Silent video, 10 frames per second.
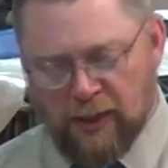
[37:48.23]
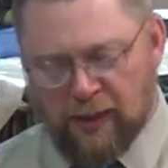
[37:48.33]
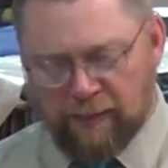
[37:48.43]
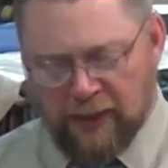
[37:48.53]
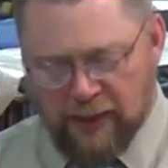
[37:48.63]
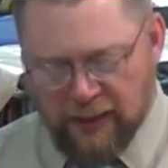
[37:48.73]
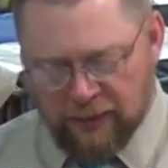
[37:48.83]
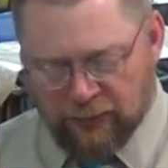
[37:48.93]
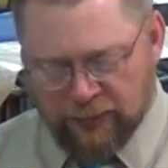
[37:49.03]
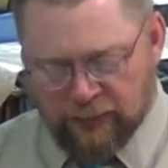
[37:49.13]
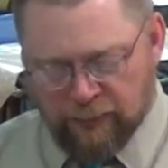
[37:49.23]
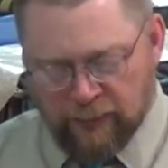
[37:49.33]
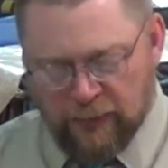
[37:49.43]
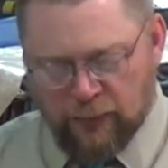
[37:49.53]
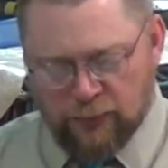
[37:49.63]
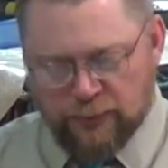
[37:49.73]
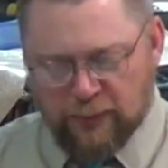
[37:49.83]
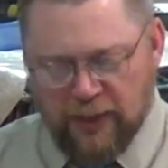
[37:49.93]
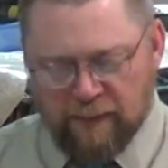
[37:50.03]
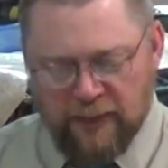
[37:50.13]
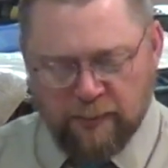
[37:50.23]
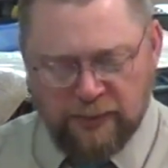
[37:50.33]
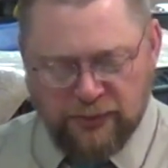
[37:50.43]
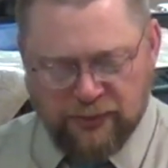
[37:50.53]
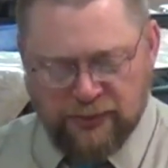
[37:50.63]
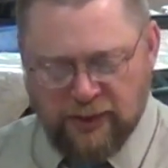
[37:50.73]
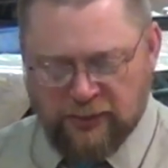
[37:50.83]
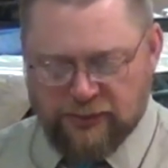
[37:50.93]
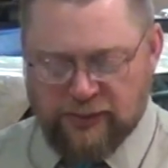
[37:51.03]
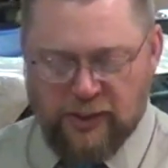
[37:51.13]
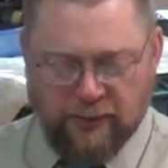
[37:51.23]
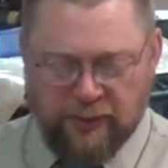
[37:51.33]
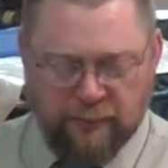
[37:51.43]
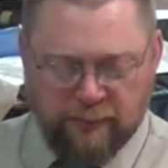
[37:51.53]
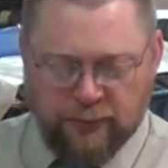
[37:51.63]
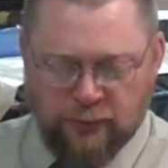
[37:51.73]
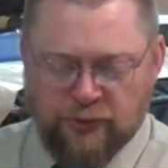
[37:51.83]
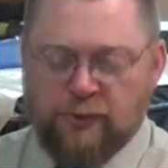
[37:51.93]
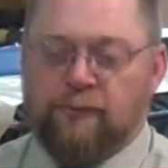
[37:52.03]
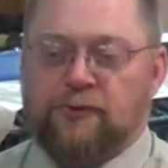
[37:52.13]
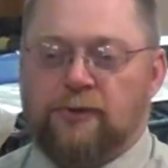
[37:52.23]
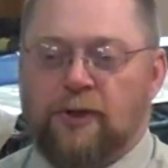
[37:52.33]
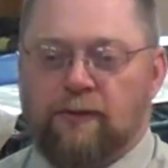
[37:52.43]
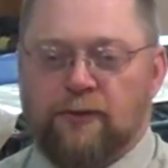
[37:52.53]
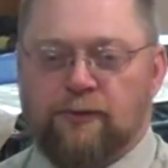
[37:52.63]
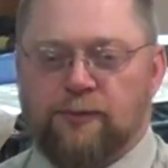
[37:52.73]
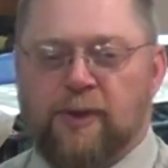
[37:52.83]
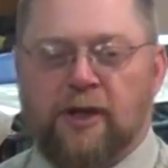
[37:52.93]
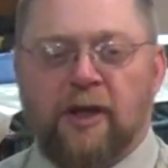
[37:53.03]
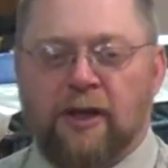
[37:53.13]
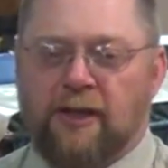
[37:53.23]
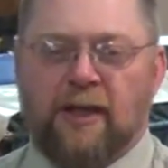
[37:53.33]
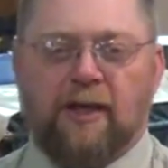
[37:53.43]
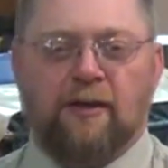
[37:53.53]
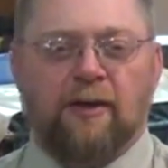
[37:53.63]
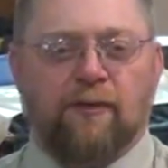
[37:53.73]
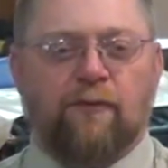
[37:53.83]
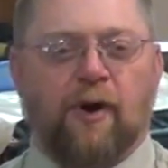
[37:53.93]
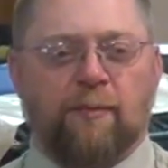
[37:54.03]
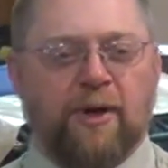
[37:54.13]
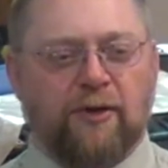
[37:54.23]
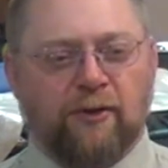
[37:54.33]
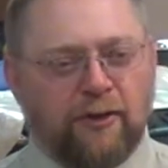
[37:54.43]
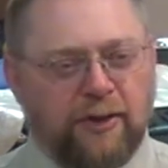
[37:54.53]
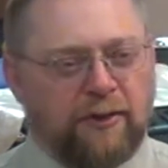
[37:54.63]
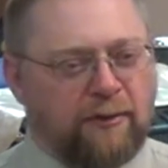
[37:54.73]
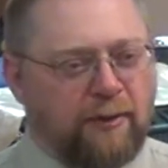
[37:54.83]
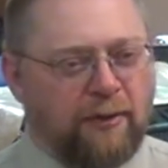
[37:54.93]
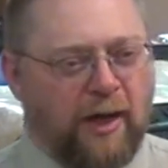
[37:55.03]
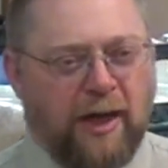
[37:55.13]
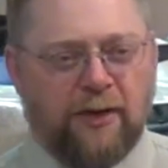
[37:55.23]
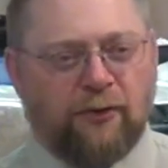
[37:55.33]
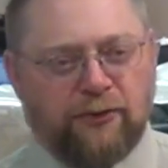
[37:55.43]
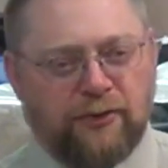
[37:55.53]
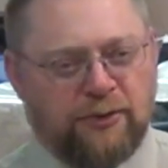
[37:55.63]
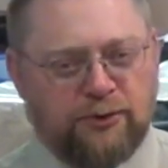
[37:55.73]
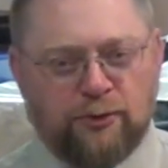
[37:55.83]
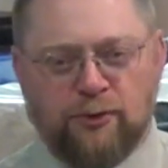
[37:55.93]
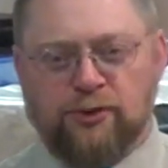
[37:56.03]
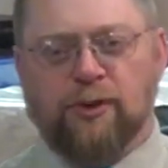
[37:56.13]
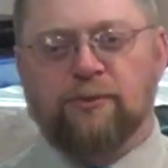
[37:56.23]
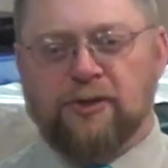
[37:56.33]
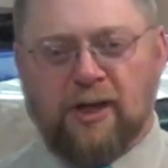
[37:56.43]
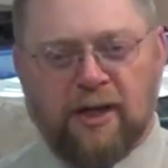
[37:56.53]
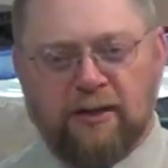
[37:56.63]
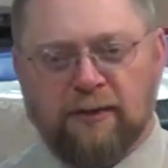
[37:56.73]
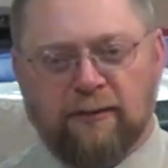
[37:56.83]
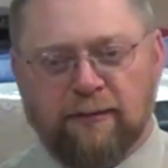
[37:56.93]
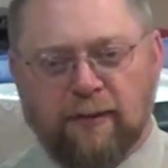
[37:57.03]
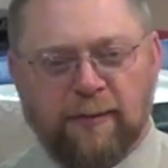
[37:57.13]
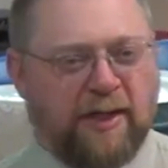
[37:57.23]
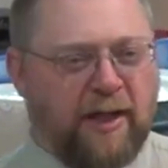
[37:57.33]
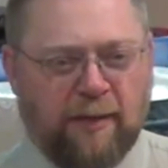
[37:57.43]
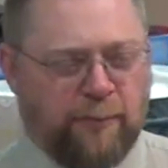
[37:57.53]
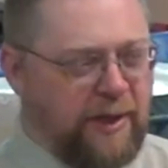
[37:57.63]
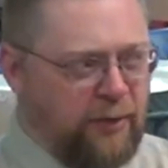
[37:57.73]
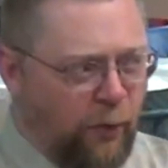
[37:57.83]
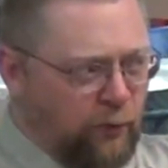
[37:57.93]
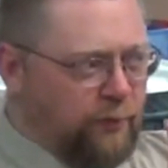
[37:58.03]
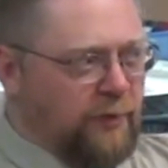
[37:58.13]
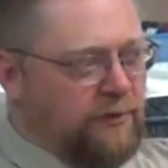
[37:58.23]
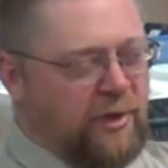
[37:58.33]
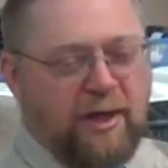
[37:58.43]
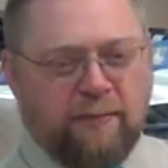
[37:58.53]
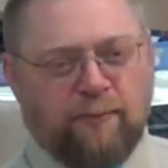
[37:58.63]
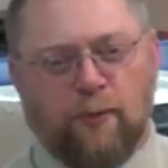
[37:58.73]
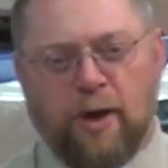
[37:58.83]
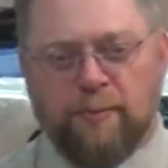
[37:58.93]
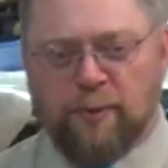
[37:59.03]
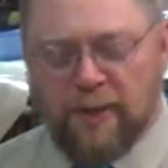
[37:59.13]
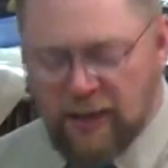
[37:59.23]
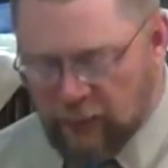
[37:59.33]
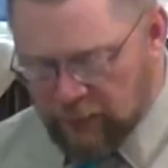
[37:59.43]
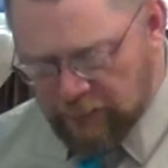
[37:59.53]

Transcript: of the idols, and whose graven images did excel them of Jerusalem and uh, of Samaria. They got far better looking idols than Jerusalem's got. I mean, they got big golden ones, and I wiped them out.